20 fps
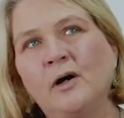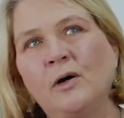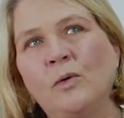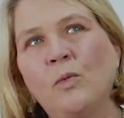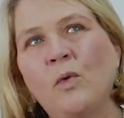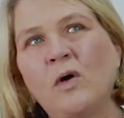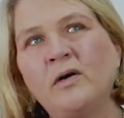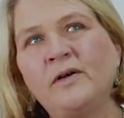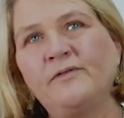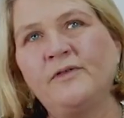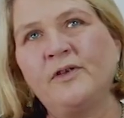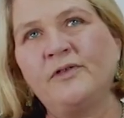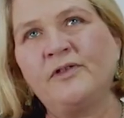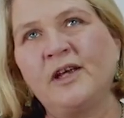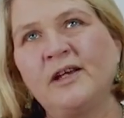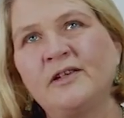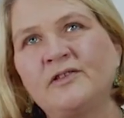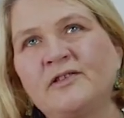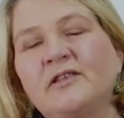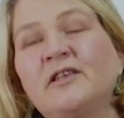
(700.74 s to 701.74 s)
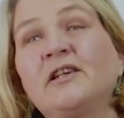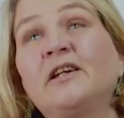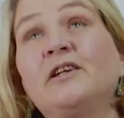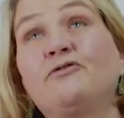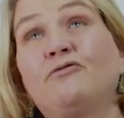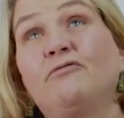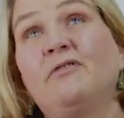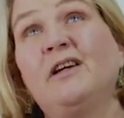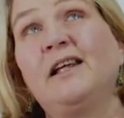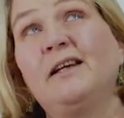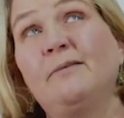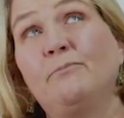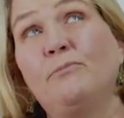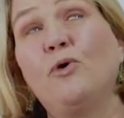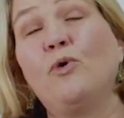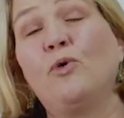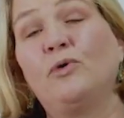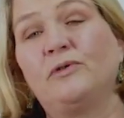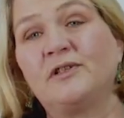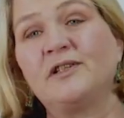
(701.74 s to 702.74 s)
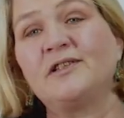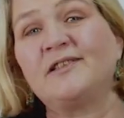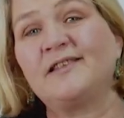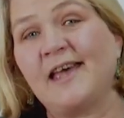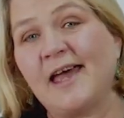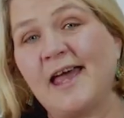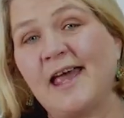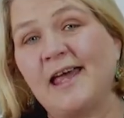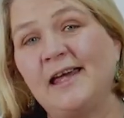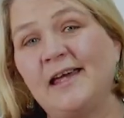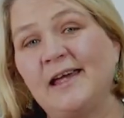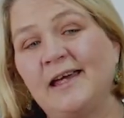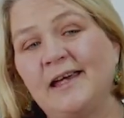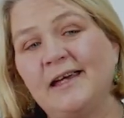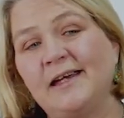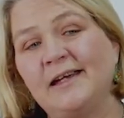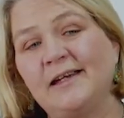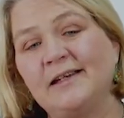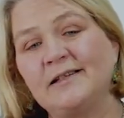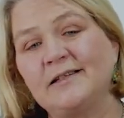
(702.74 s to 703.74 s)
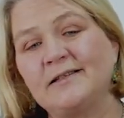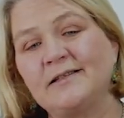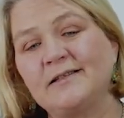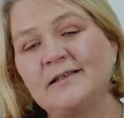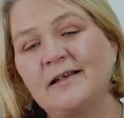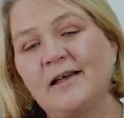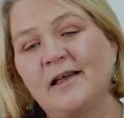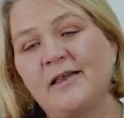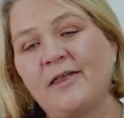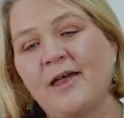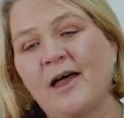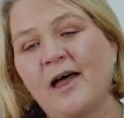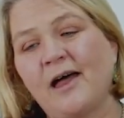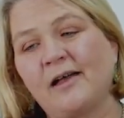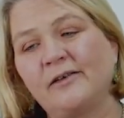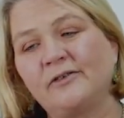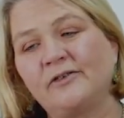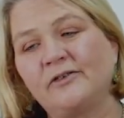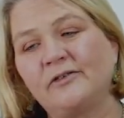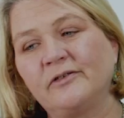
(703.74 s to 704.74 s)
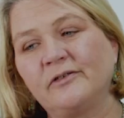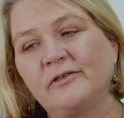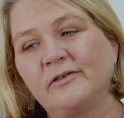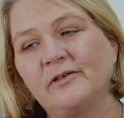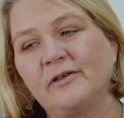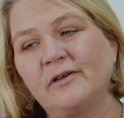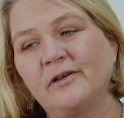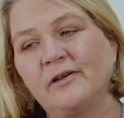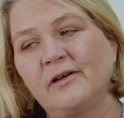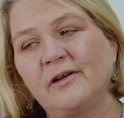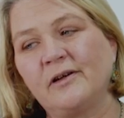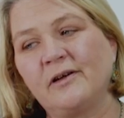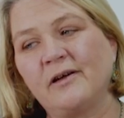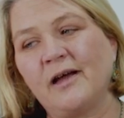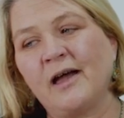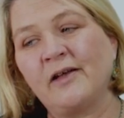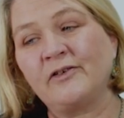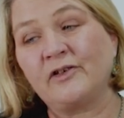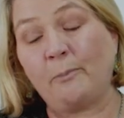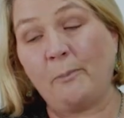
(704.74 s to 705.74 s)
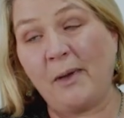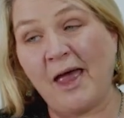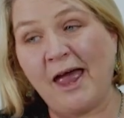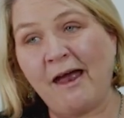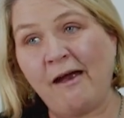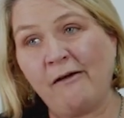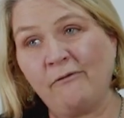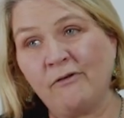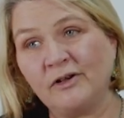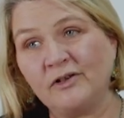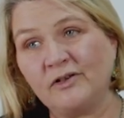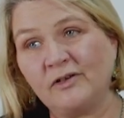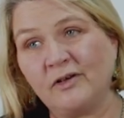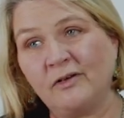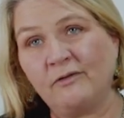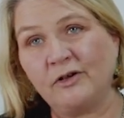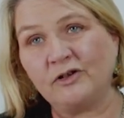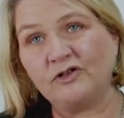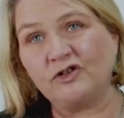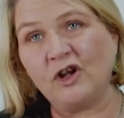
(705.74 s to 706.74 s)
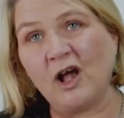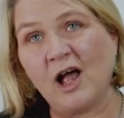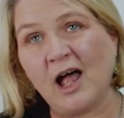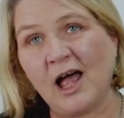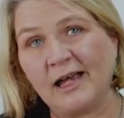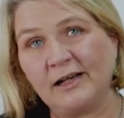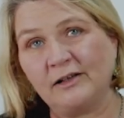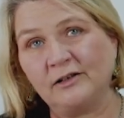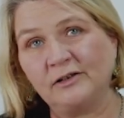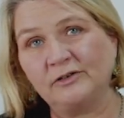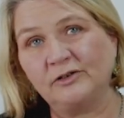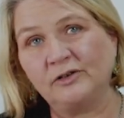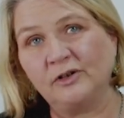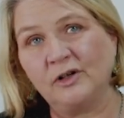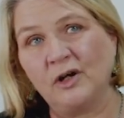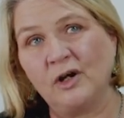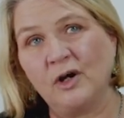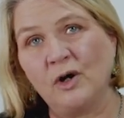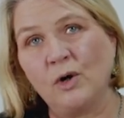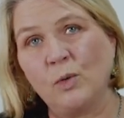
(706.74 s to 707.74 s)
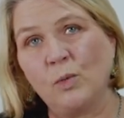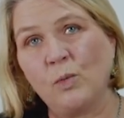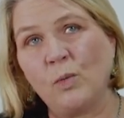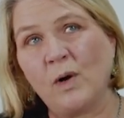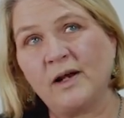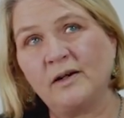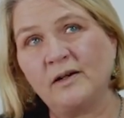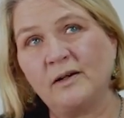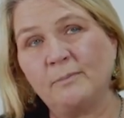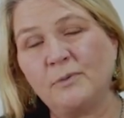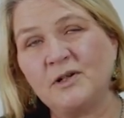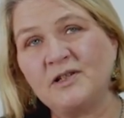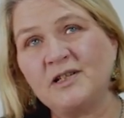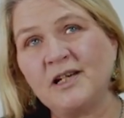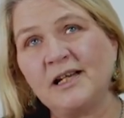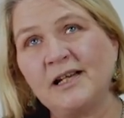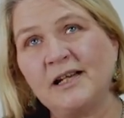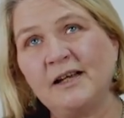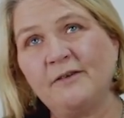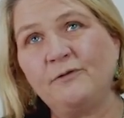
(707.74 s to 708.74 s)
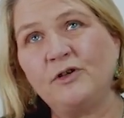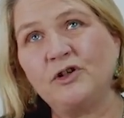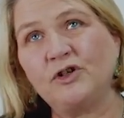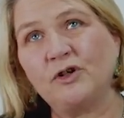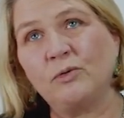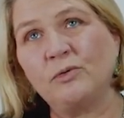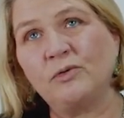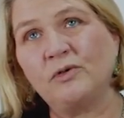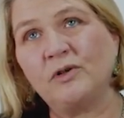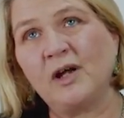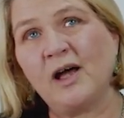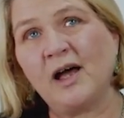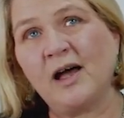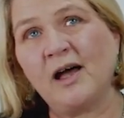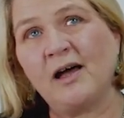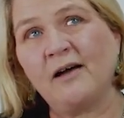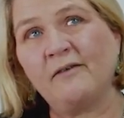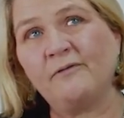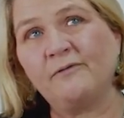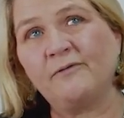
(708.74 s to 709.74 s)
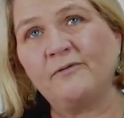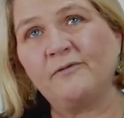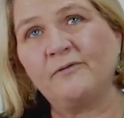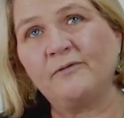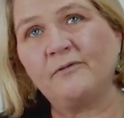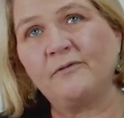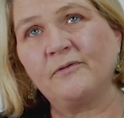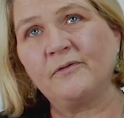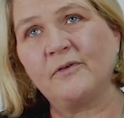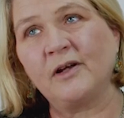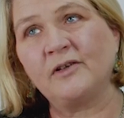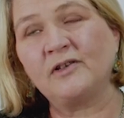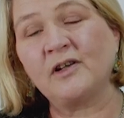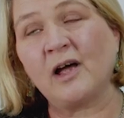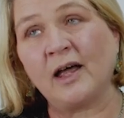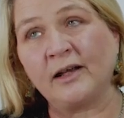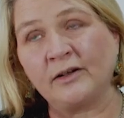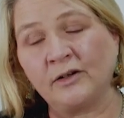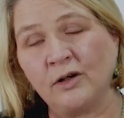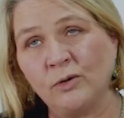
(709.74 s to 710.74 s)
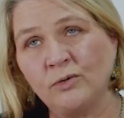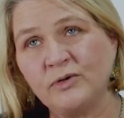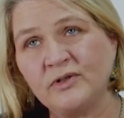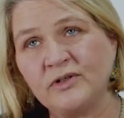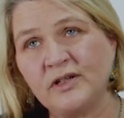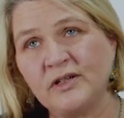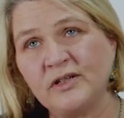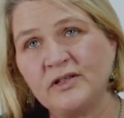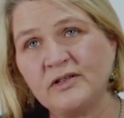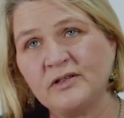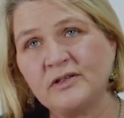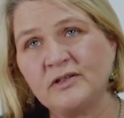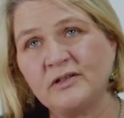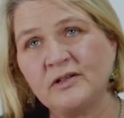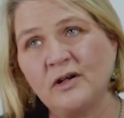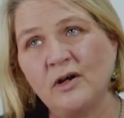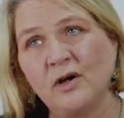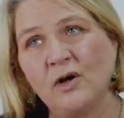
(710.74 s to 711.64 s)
One of the things I think it's really important to say is that as a parent of a child, particularly if you don't have a diagnosis